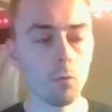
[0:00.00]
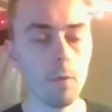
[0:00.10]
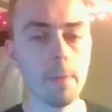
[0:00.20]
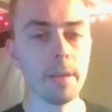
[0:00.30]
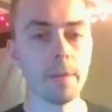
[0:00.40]

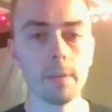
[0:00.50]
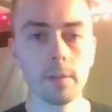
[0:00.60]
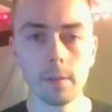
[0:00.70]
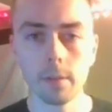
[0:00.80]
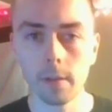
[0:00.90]
women
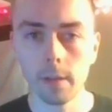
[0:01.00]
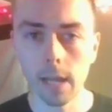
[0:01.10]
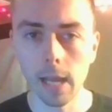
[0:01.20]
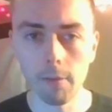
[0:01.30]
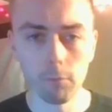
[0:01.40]

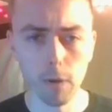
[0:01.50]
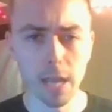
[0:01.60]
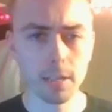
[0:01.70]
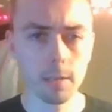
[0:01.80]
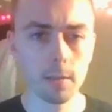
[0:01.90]
have
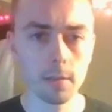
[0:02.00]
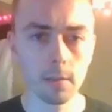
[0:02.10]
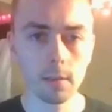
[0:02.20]
rights,